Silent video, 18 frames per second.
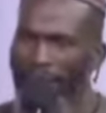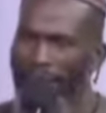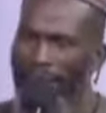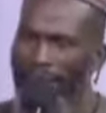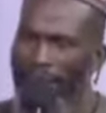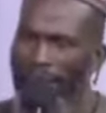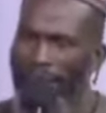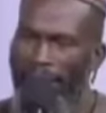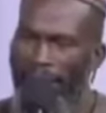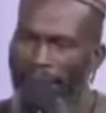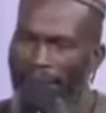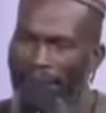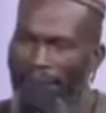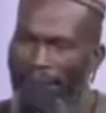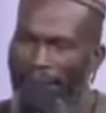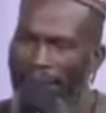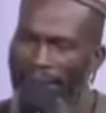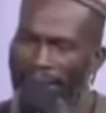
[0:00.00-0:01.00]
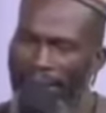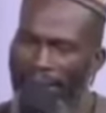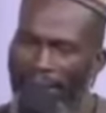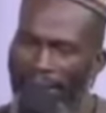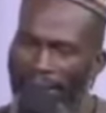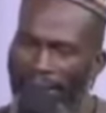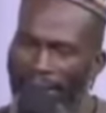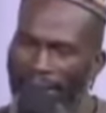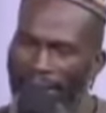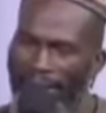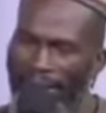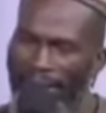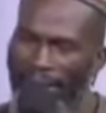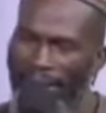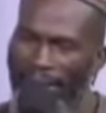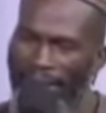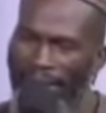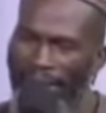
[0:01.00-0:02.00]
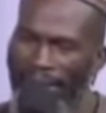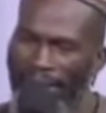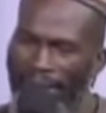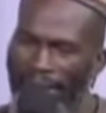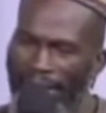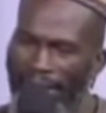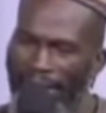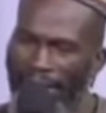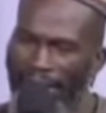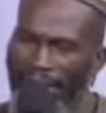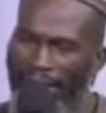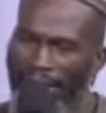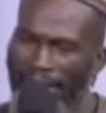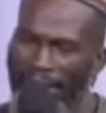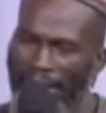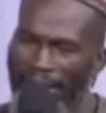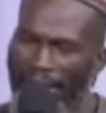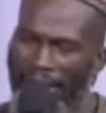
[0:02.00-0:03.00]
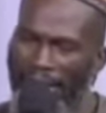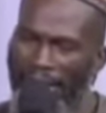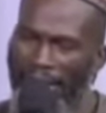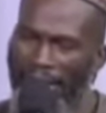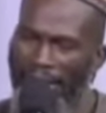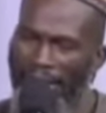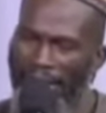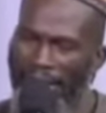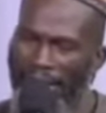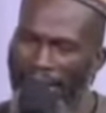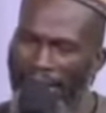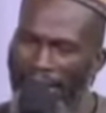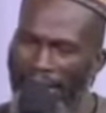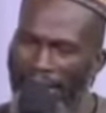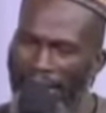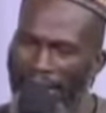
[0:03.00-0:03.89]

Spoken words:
(silence)